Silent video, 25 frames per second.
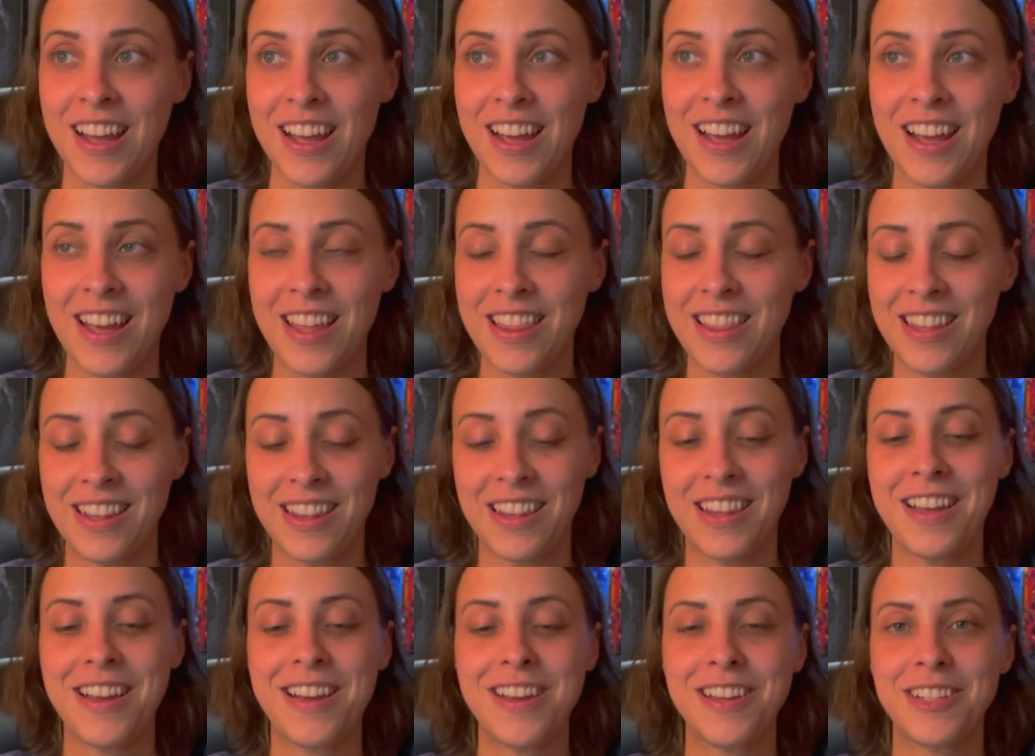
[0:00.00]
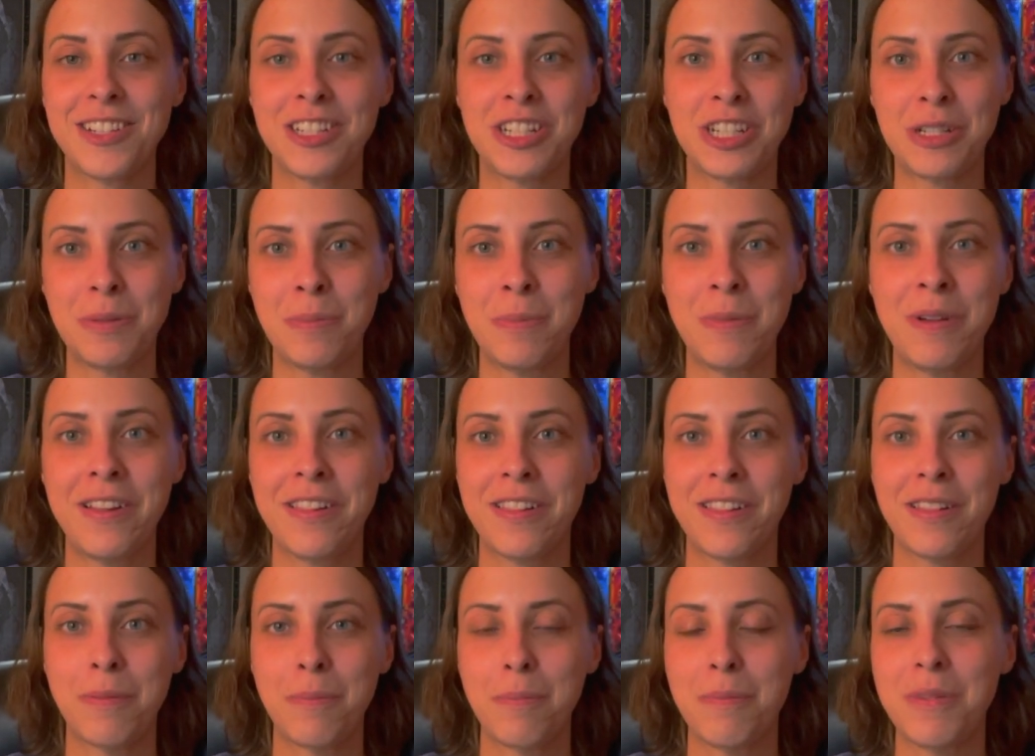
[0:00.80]
And then like
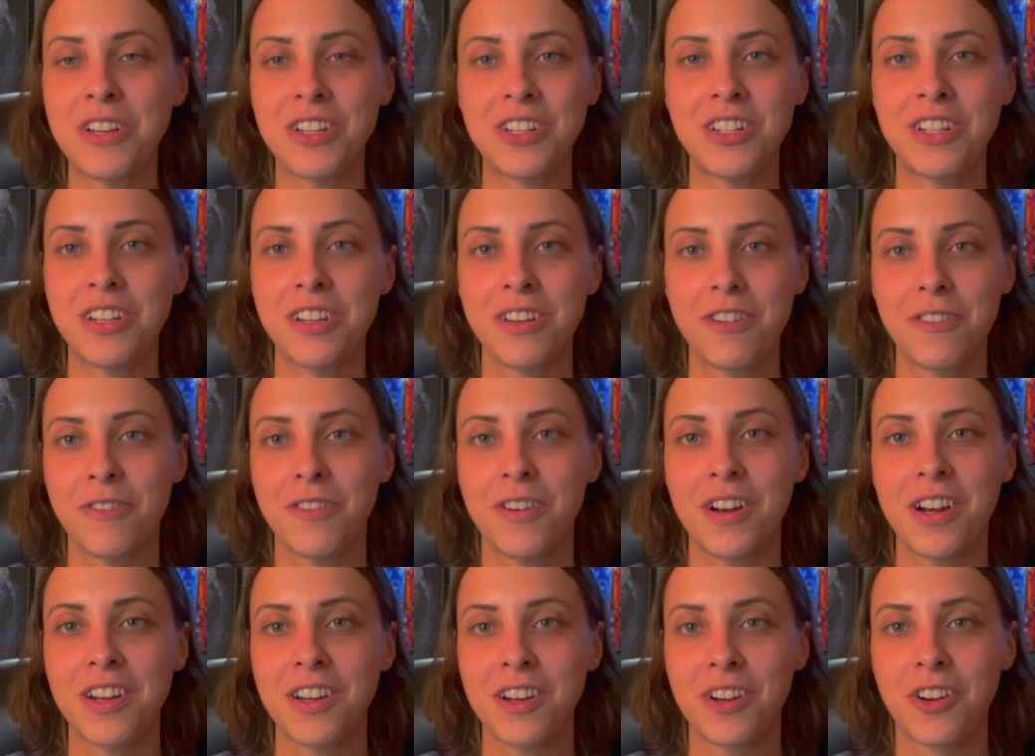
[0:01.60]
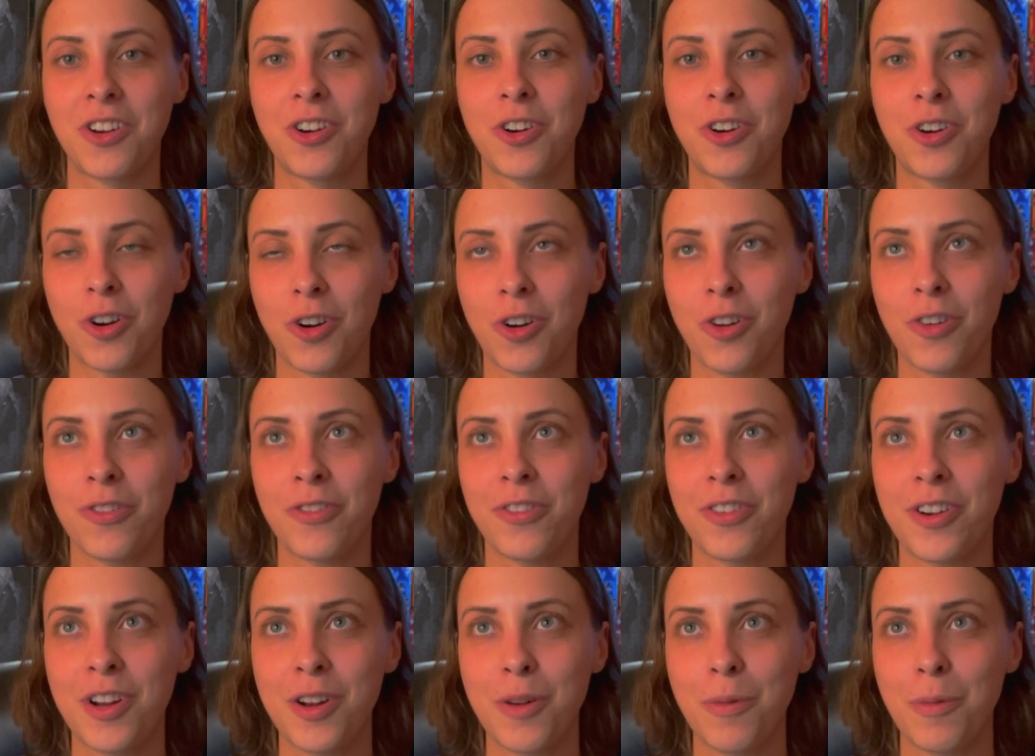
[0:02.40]
Schmidt's mission to find a
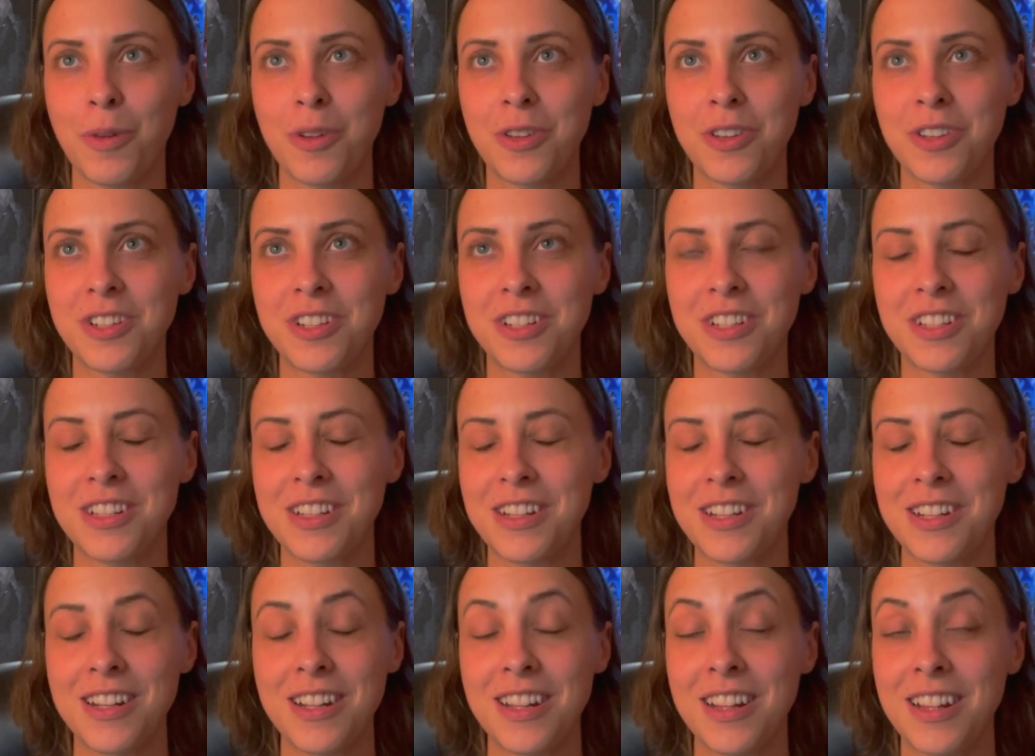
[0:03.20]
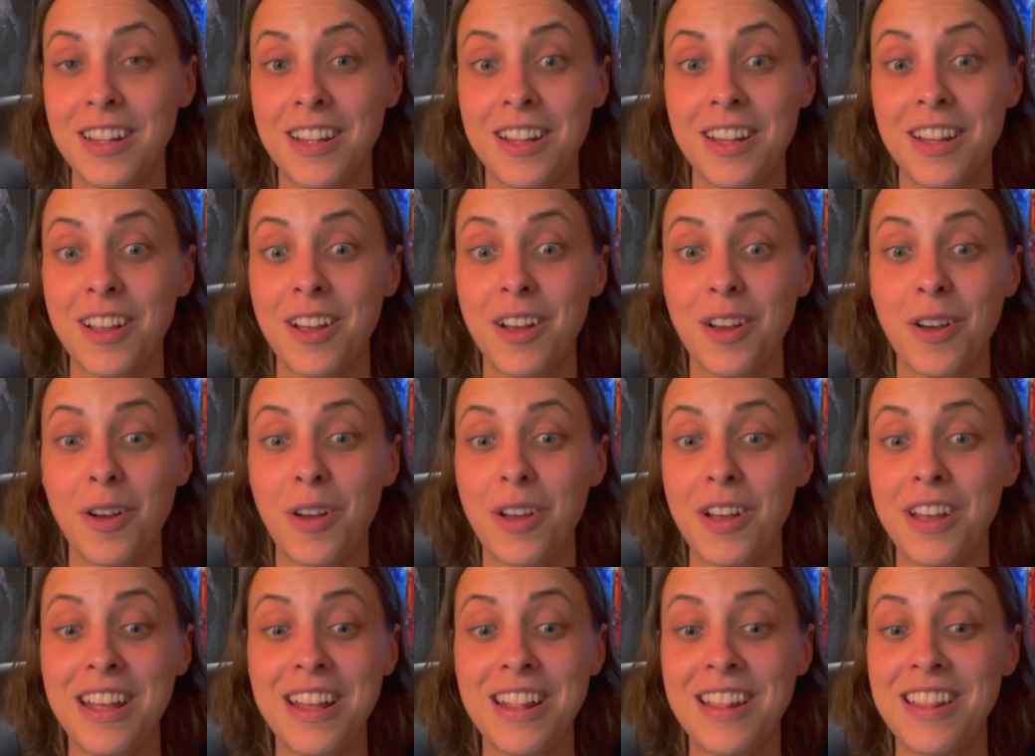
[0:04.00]
girlfriend was just
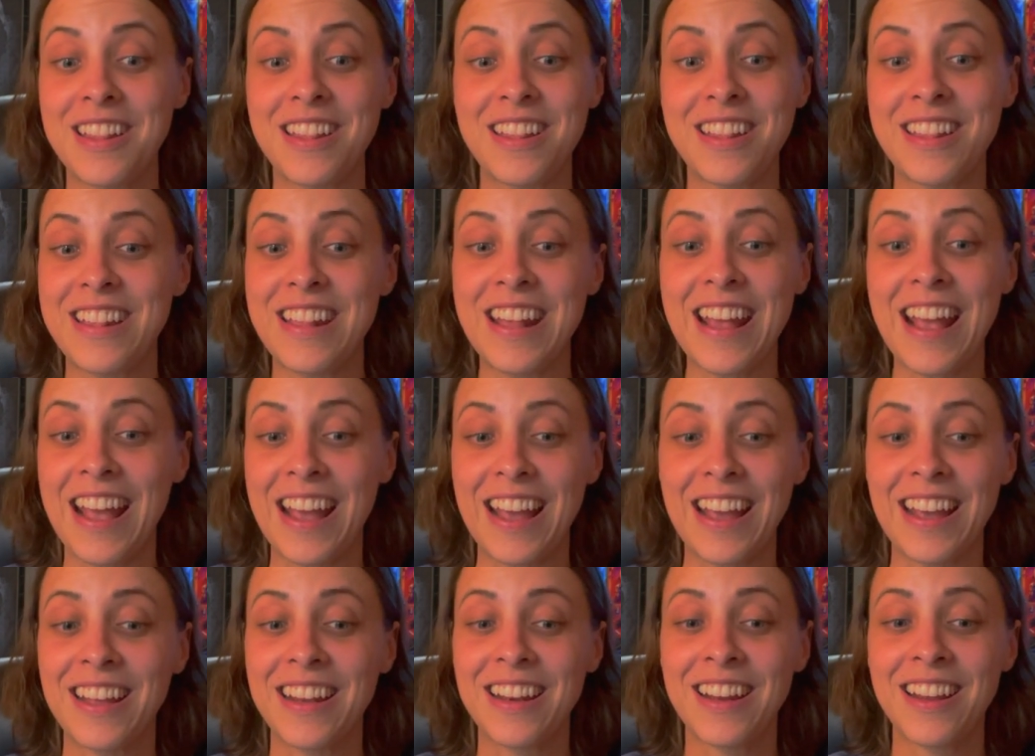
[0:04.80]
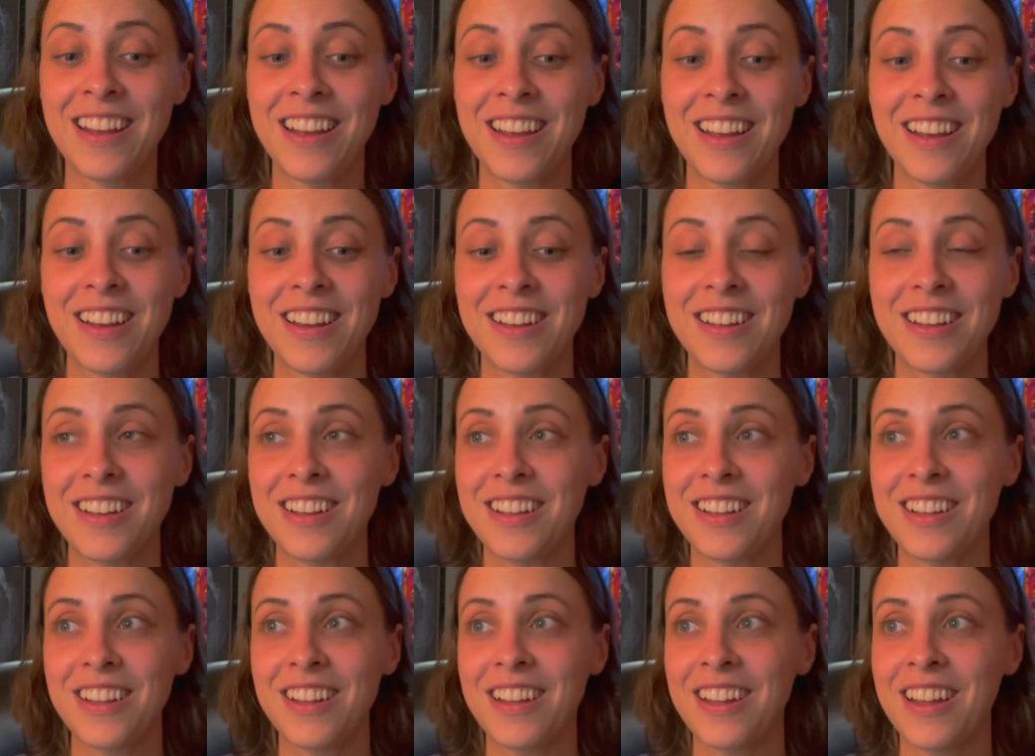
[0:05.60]
insane.
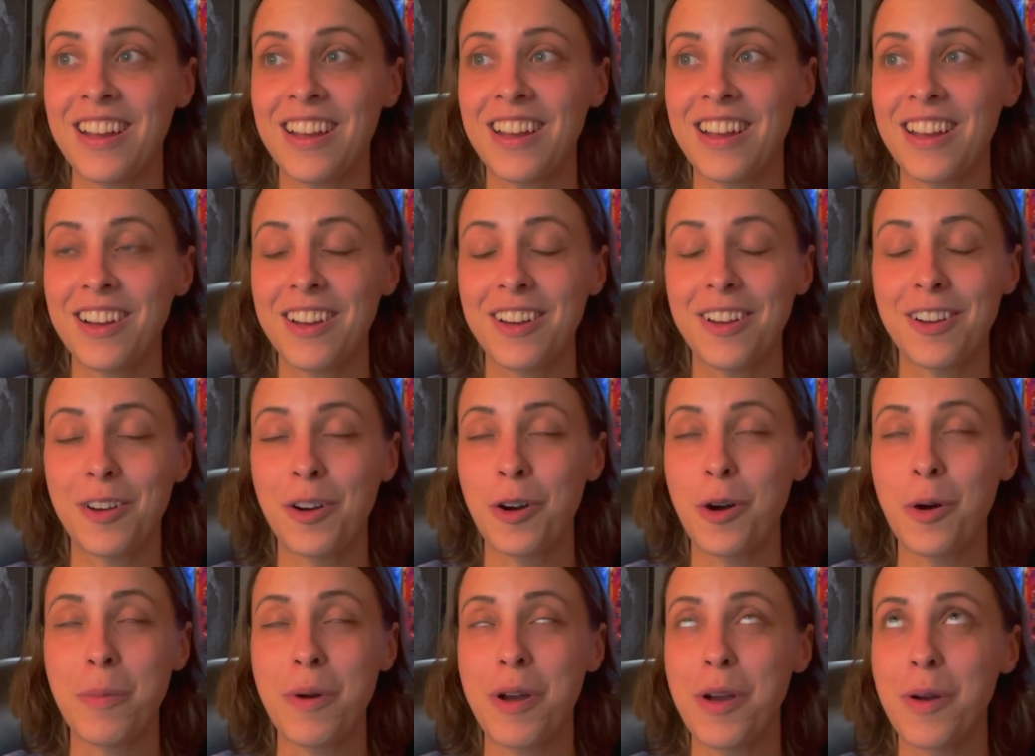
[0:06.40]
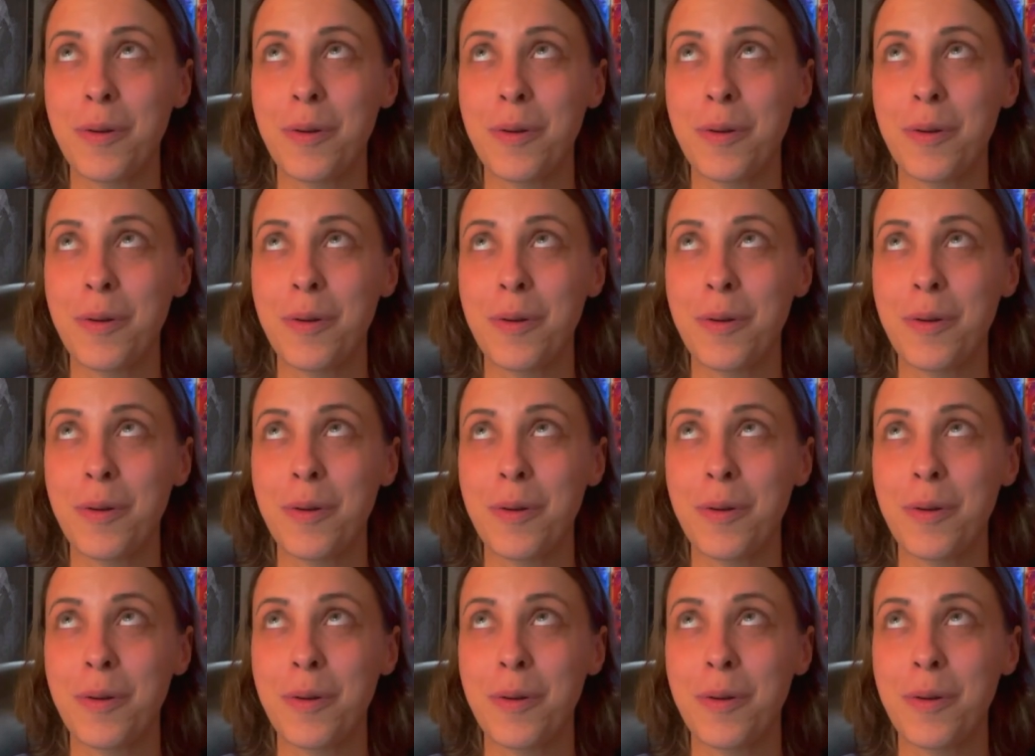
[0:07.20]
Like, oh my